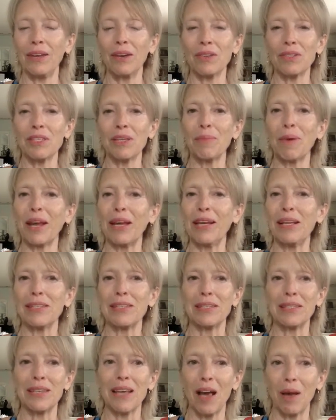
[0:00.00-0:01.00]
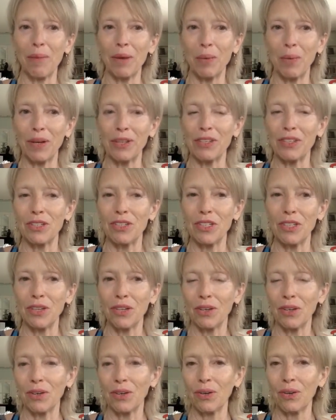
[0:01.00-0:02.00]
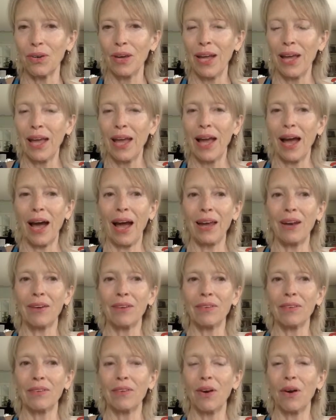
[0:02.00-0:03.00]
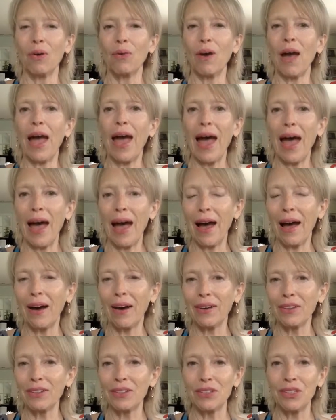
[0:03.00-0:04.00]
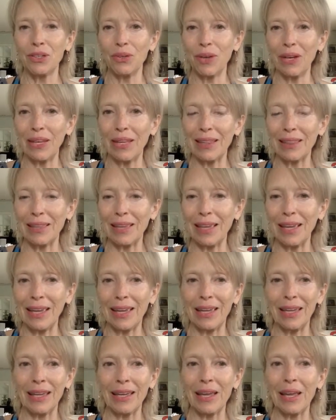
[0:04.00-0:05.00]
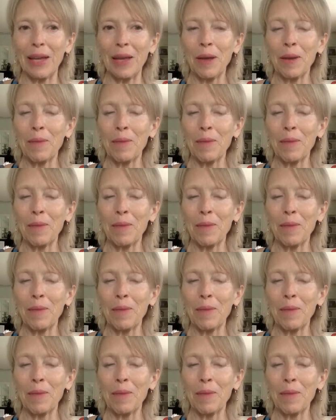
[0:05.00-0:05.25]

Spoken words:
Somebody needs to tell me what to do. I don't know how to do anything.